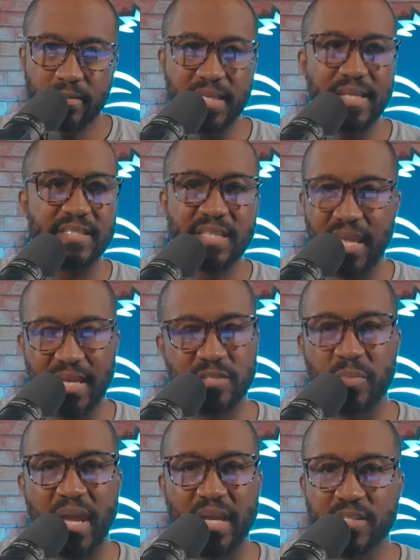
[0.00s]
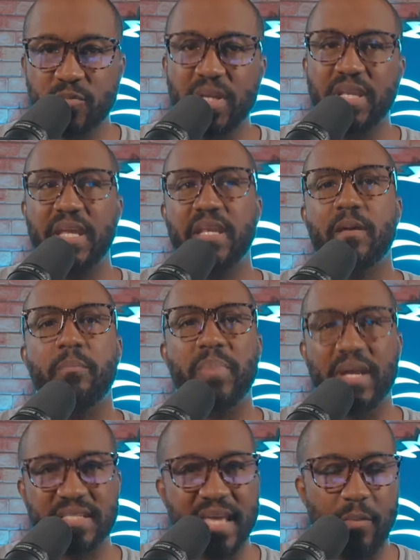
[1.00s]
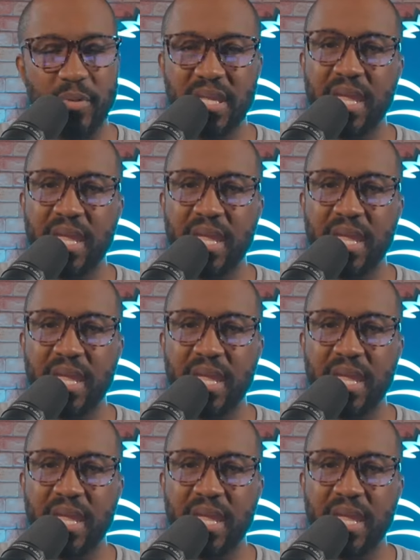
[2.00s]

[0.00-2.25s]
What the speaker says: these kicks, man, because we need him big time.